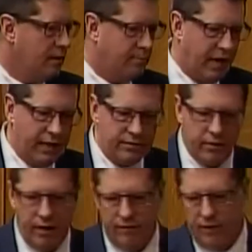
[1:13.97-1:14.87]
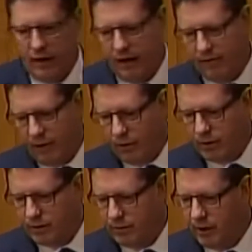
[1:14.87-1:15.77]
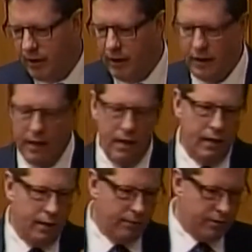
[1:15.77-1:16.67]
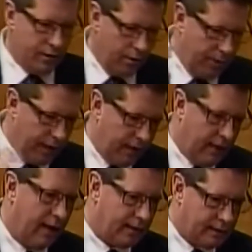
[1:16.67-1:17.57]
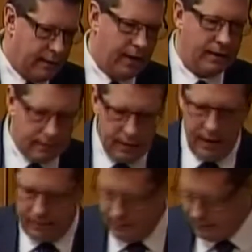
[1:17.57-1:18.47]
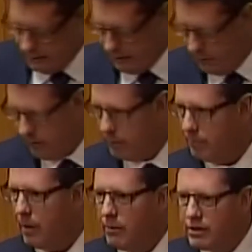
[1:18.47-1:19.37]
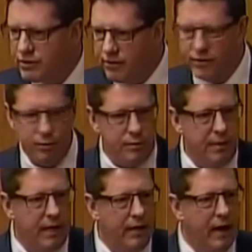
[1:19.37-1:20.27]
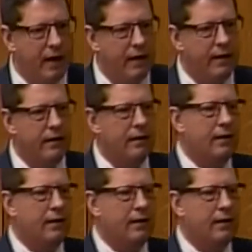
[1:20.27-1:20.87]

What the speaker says: debate or every question period, it was all being cut. You know, the public service was being gutted.